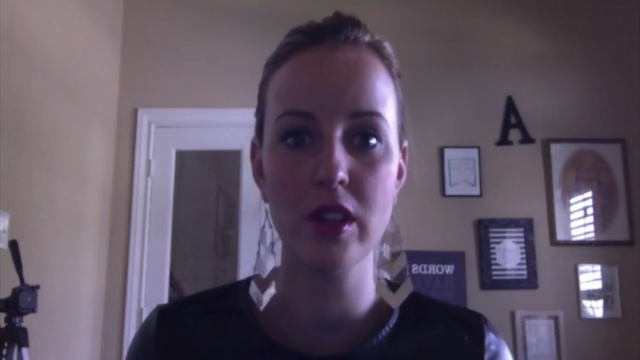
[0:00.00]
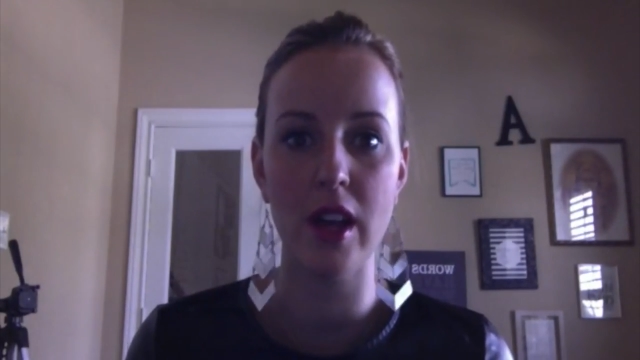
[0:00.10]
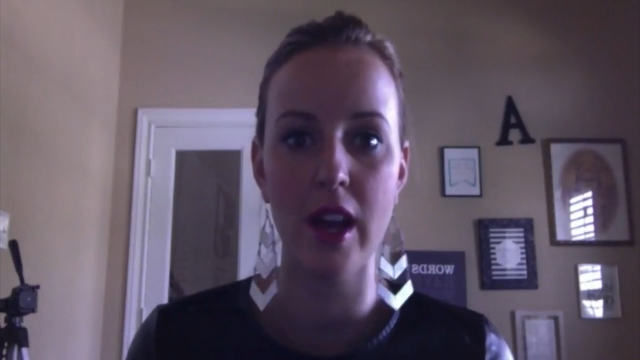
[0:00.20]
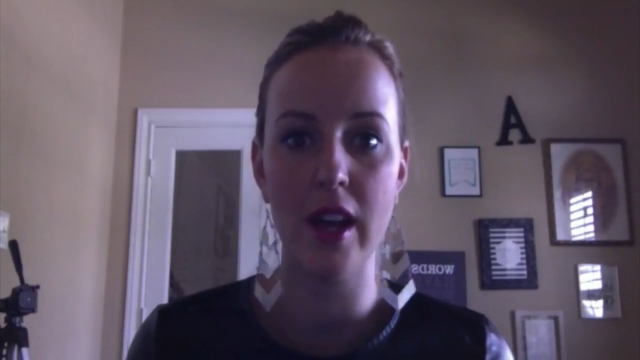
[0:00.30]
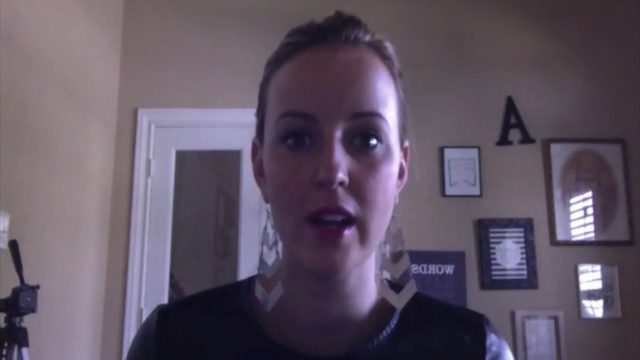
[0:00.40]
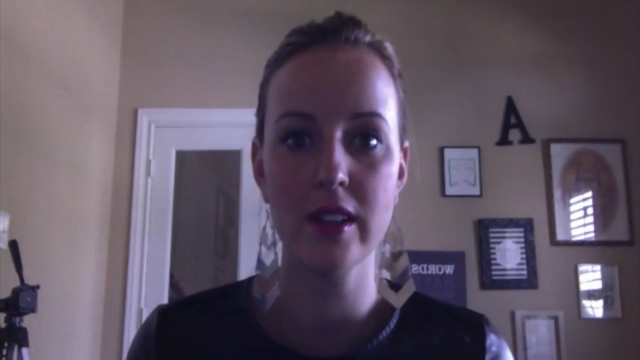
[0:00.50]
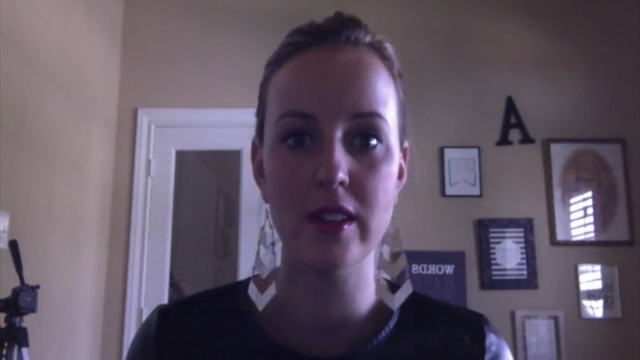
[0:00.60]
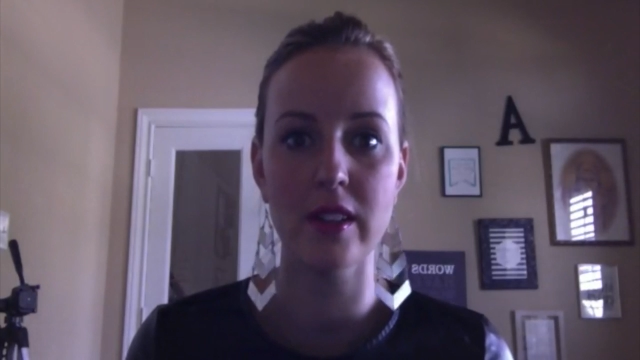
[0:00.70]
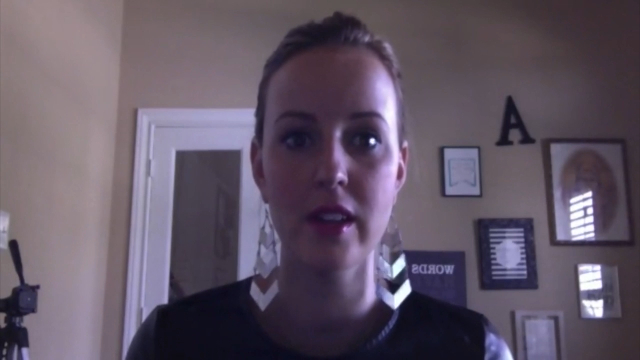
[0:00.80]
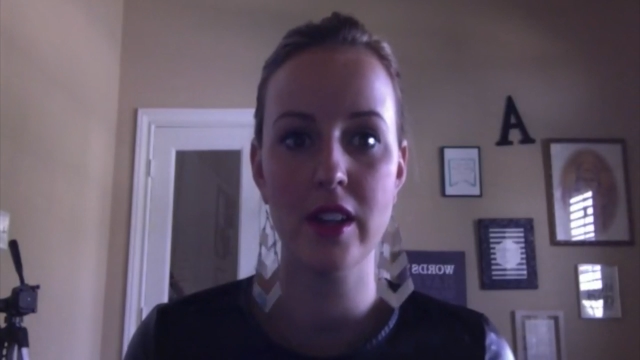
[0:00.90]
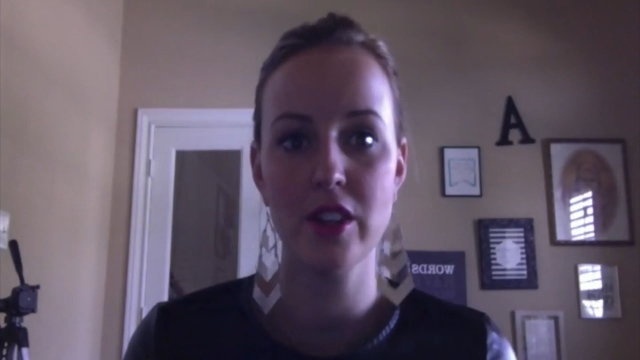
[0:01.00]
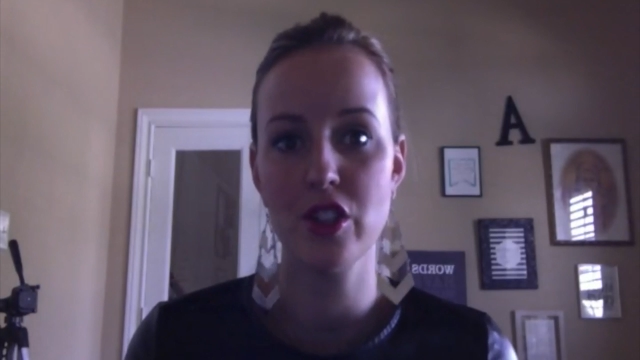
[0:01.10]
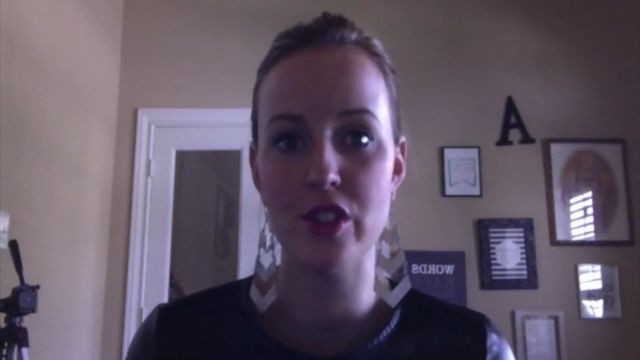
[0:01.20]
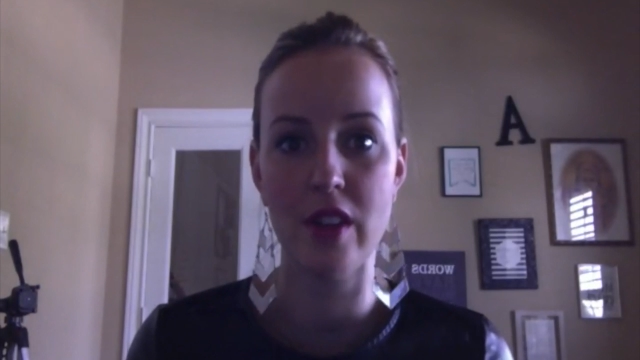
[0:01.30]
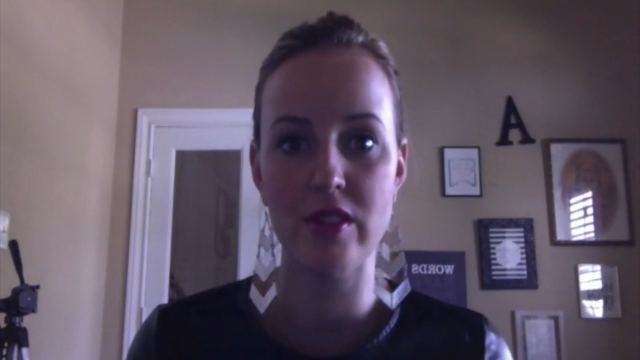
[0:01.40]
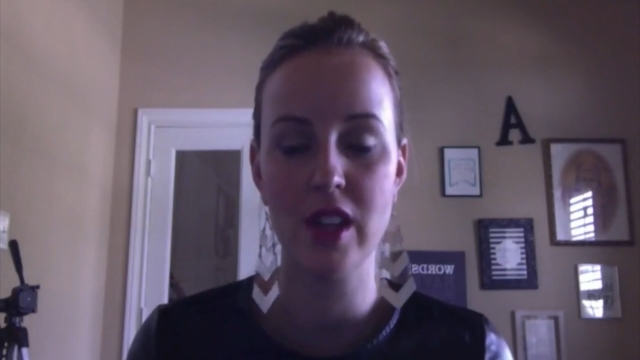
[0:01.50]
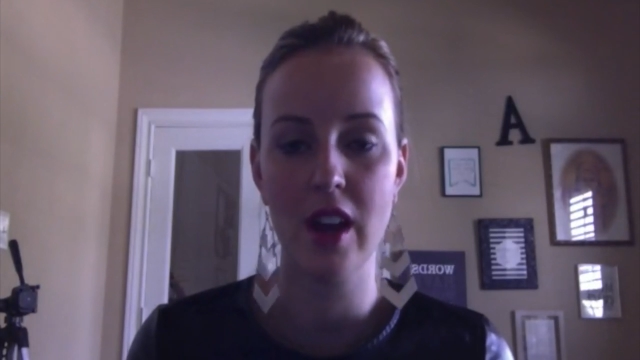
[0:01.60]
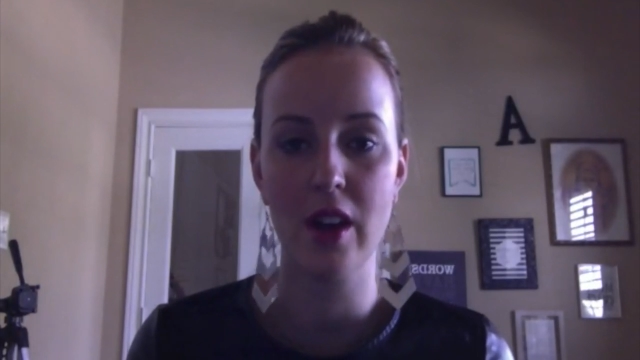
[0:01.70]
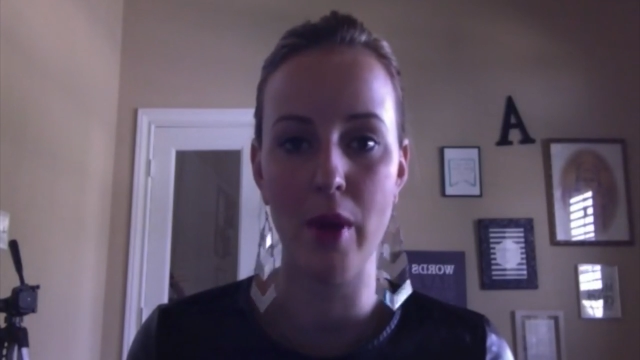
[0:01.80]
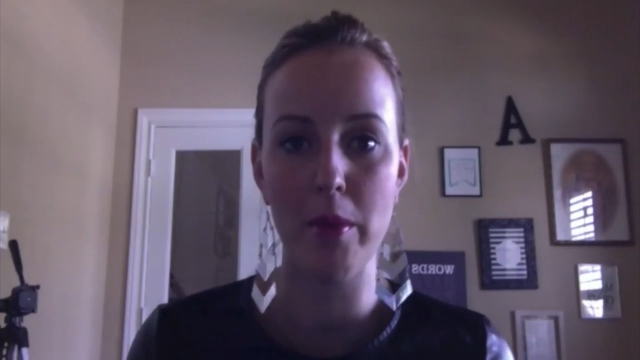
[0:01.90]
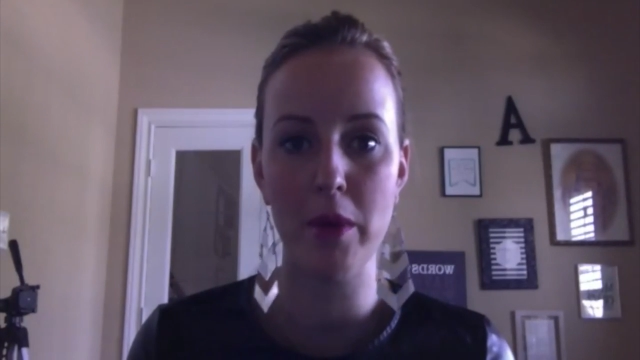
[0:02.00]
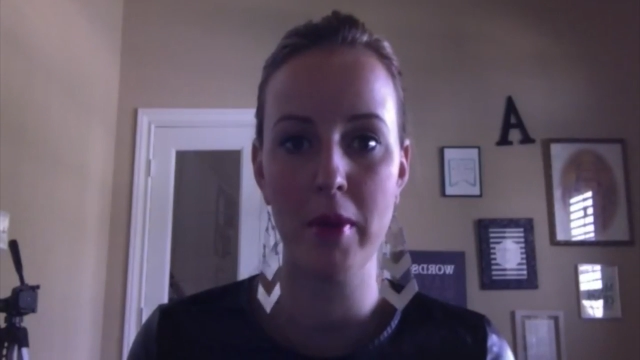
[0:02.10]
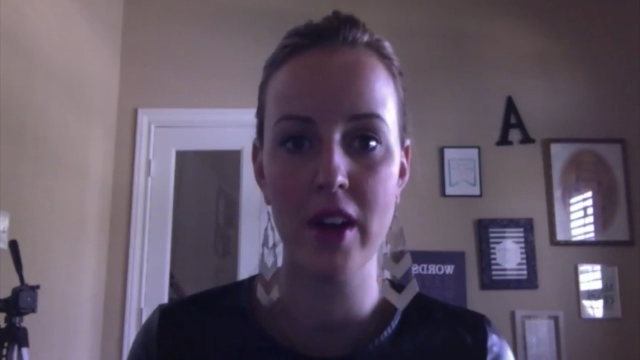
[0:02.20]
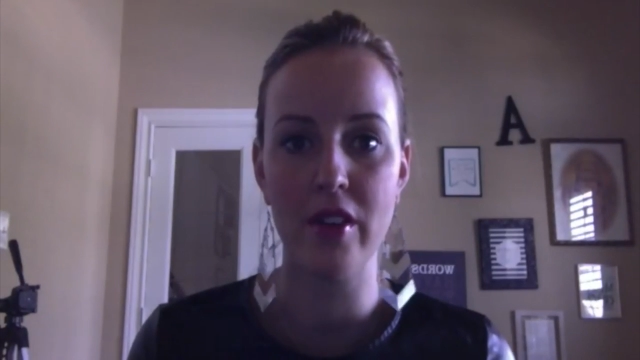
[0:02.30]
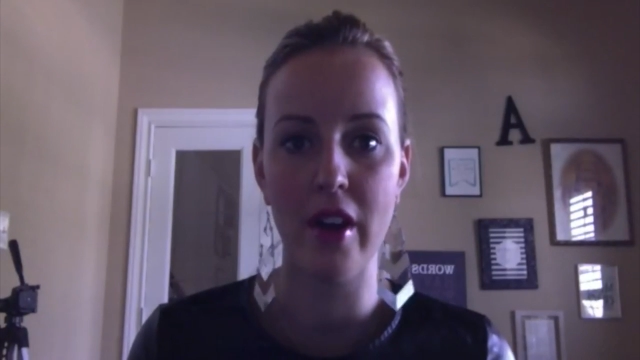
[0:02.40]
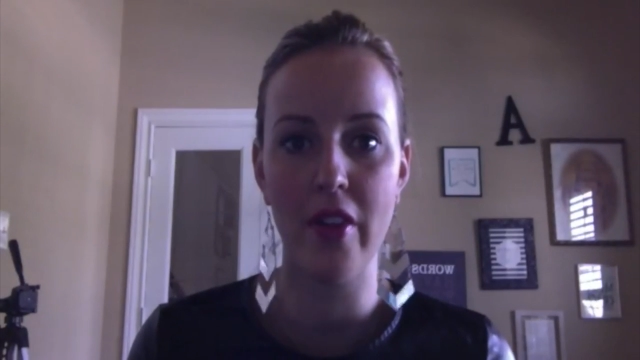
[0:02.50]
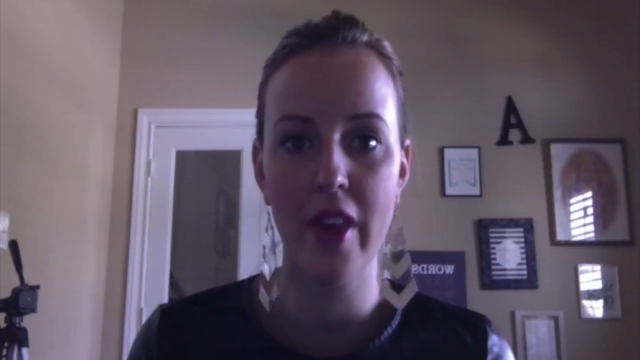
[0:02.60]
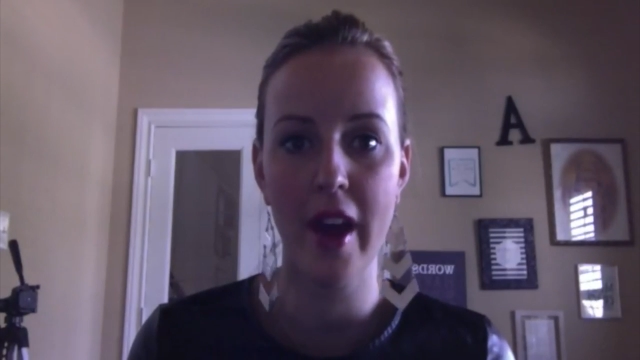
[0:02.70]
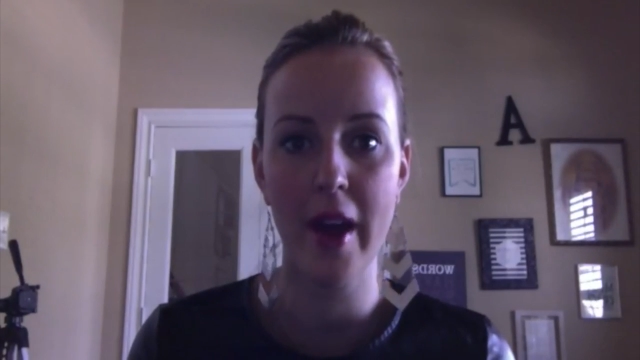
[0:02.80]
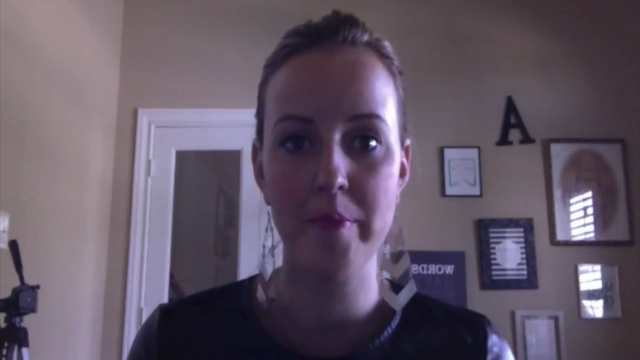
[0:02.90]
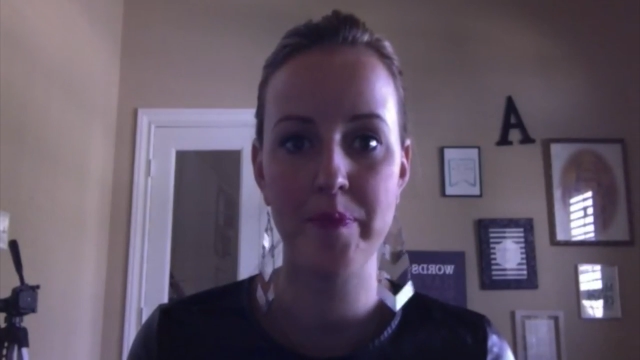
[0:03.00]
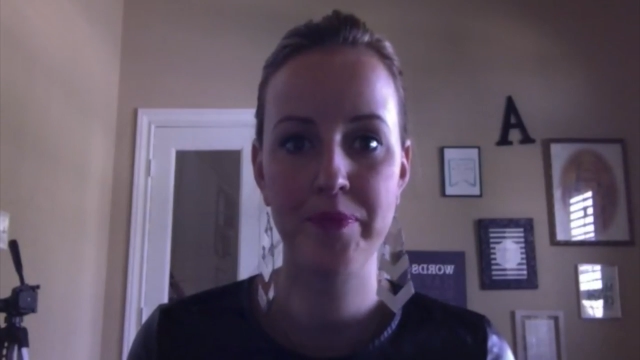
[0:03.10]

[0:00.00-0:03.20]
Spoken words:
and you just have to kind of wrap your mind around that.